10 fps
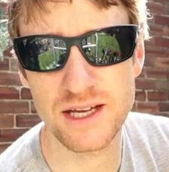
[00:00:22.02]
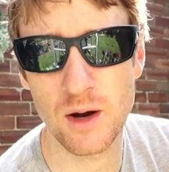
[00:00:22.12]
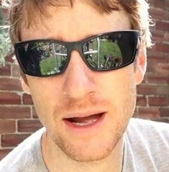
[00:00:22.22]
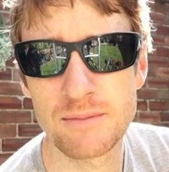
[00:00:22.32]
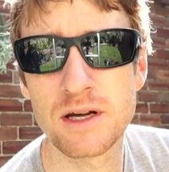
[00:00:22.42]

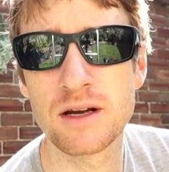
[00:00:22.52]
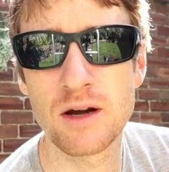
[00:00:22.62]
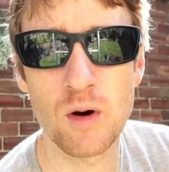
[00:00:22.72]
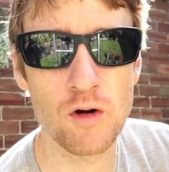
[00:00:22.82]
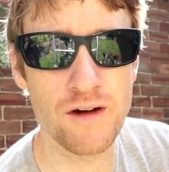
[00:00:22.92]
video I am going to
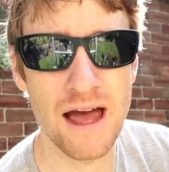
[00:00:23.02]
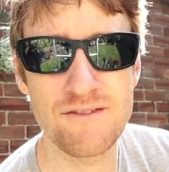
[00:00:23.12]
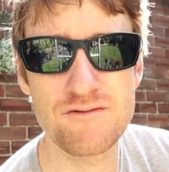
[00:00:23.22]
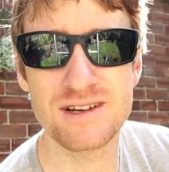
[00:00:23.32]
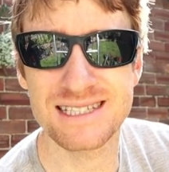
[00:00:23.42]
go over
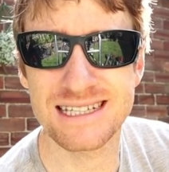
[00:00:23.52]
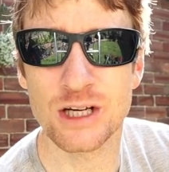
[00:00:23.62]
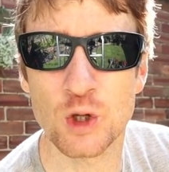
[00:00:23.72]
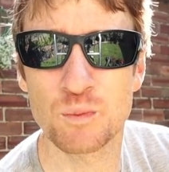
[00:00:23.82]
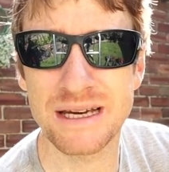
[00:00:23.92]
every
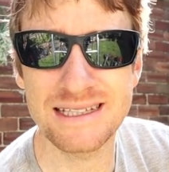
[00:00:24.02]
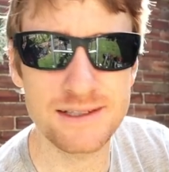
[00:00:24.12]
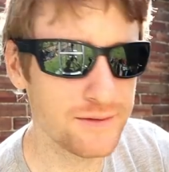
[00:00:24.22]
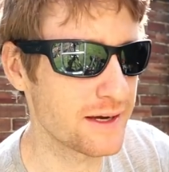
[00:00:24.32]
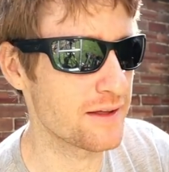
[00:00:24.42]
single piece
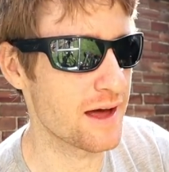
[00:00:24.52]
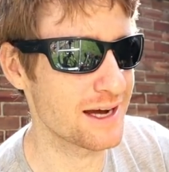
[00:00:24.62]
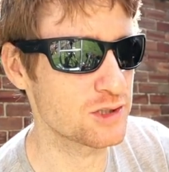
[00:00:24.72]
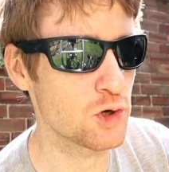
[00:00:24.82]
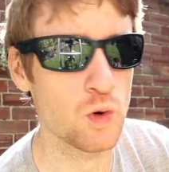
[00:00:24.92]
of gear that
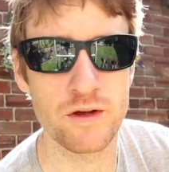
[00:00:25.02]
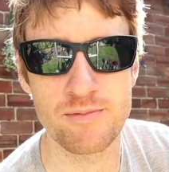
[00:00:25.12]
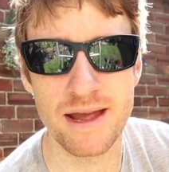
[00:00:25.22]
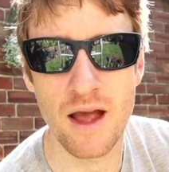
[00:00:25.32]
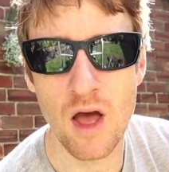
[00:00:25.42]
I took with
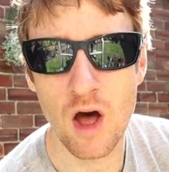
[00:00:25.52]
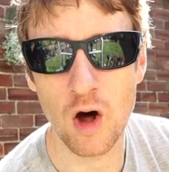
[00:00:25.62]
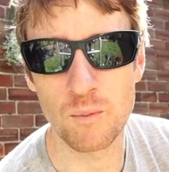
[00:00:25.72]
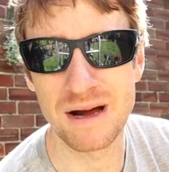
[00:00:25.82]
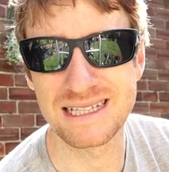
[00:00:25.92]
me
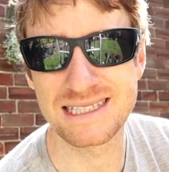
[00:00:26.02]
on my